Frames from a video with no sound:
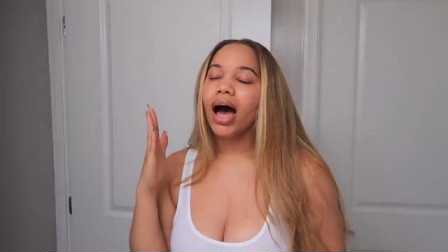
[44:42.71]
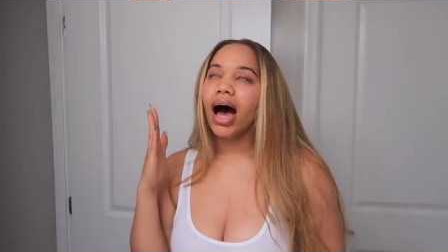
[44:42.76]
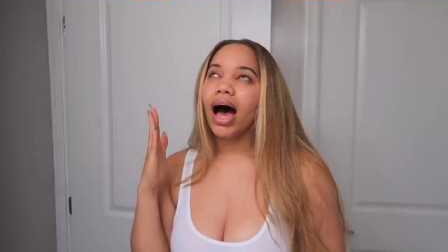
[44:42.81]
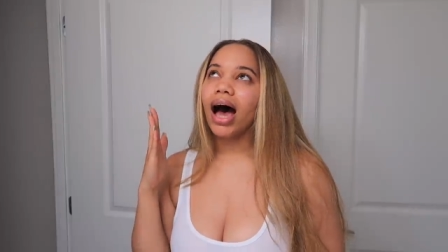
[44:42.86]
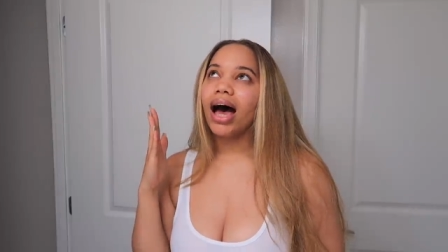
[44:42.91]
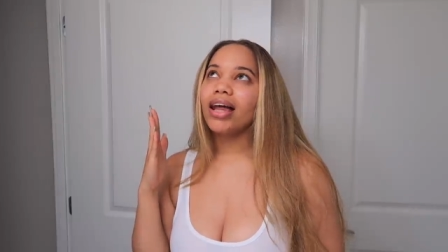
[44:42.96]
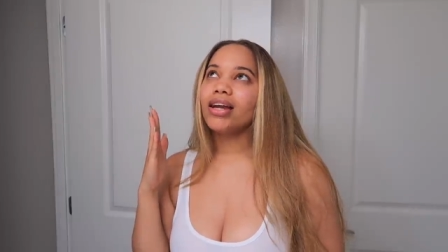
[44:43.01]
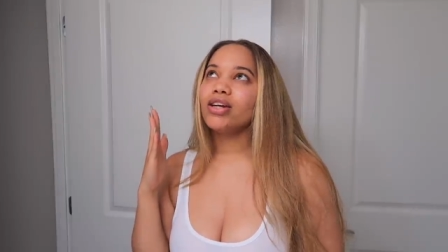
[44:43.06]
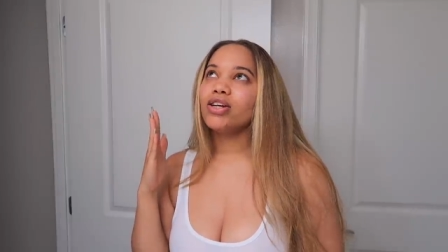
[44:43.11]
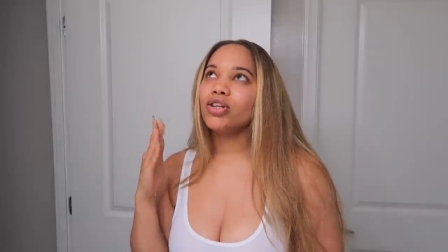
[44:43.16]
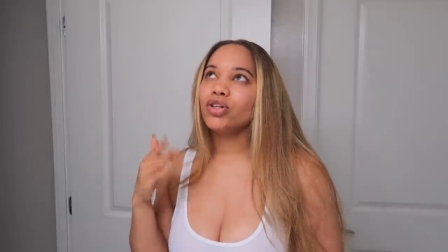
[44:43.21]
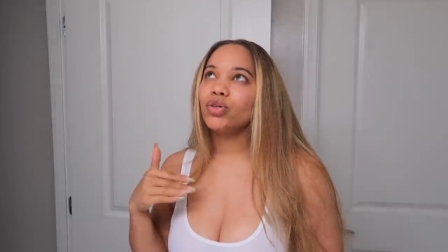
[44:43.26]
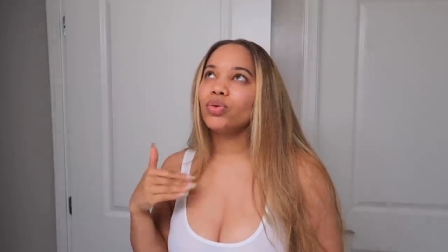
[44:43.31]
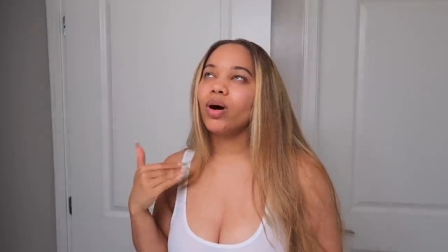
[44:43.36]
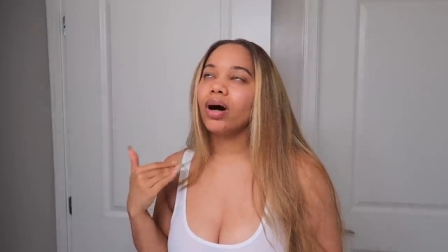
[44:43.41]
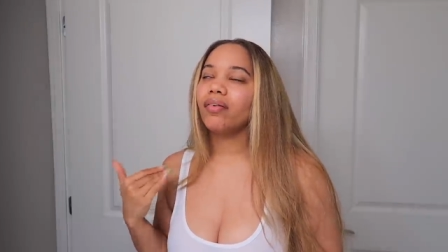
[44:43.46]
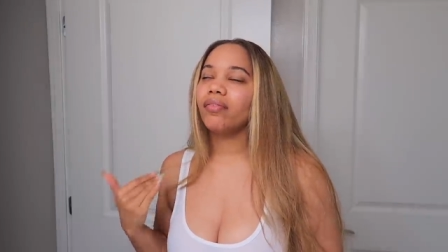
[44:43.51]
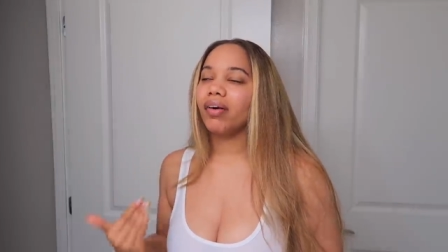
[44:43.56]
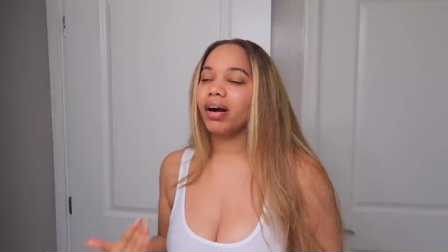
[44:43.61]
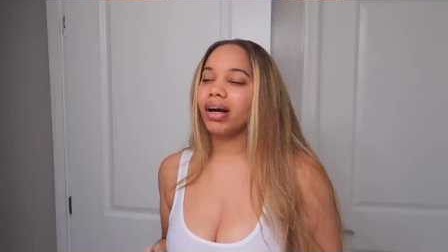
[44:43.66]
I knew
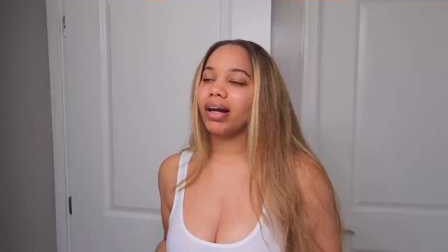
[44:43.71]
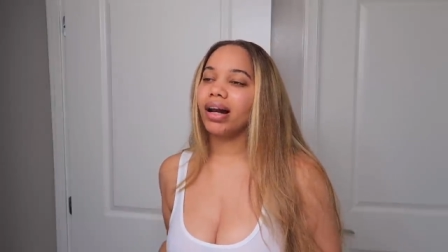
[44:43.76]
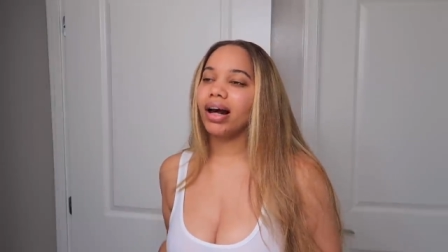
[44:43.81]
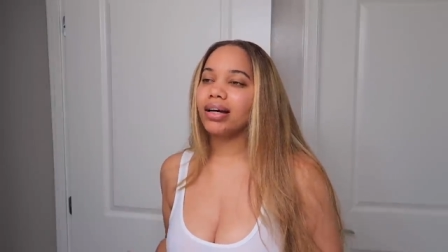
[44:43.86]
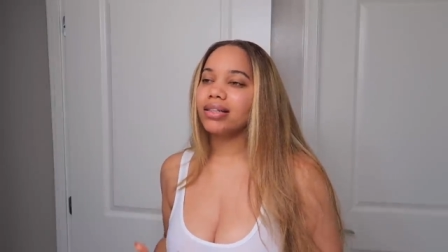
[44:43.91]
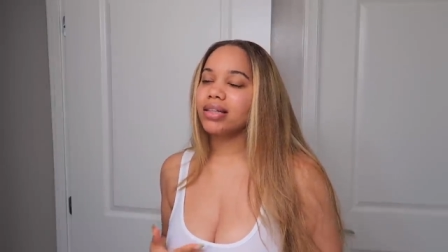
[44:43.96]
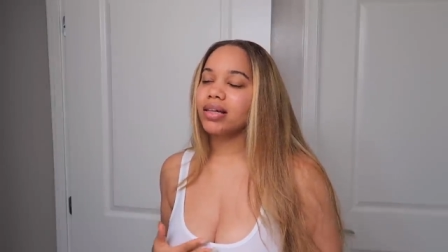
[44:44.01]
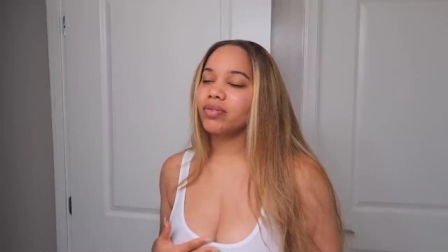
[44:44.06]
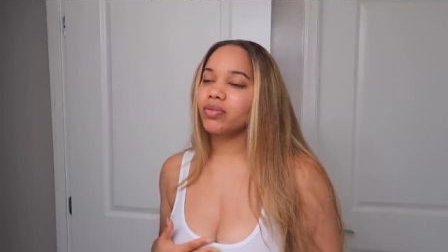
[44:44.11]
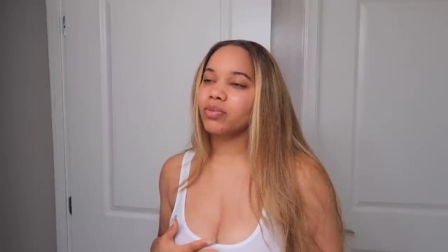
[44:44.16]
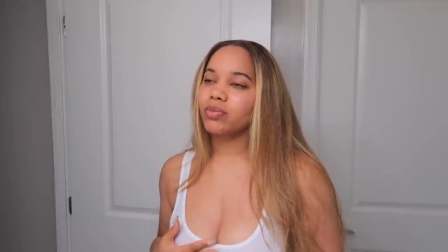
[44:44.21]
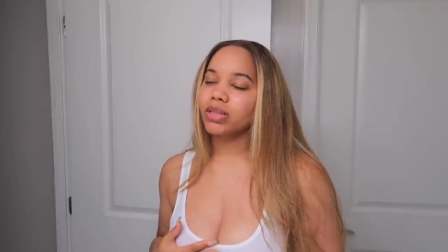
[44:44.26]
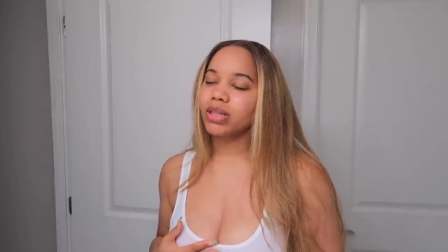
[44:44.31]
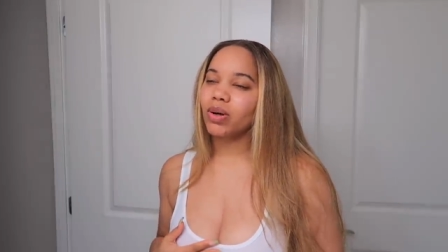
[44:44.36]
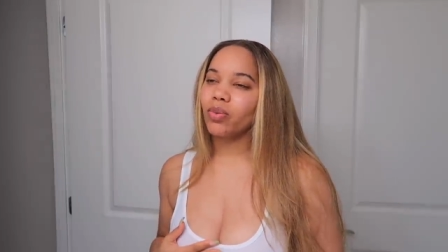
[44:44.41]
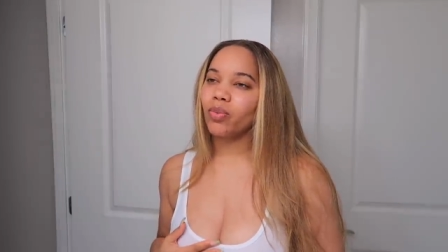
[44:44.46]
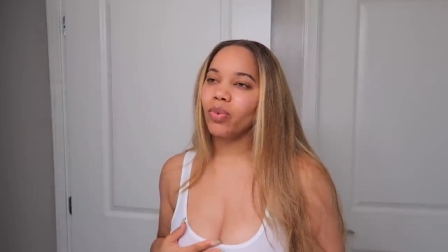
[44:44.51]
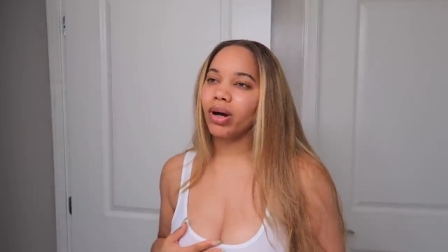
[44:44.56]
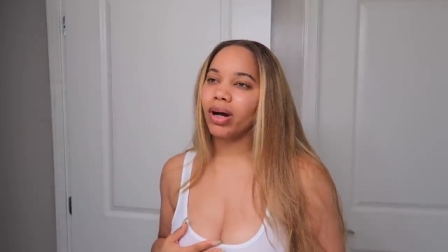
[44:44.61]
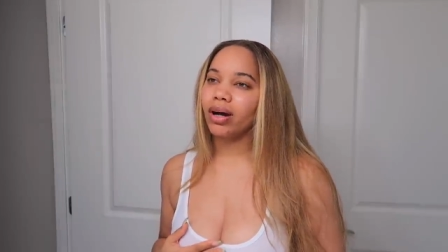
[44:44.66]
I recognized him from
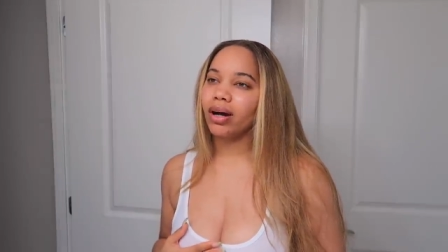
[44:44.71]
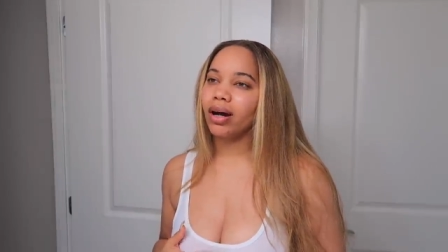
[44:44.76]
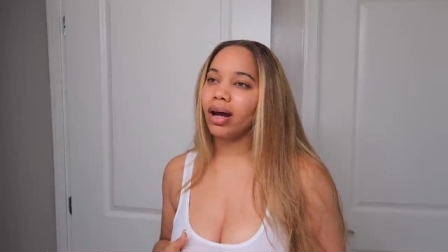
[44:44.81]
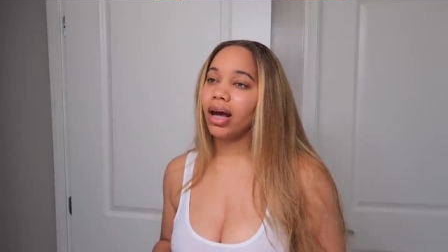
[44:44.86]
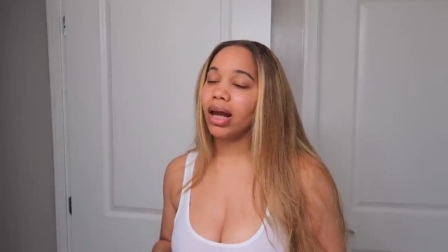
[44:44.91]
somewhere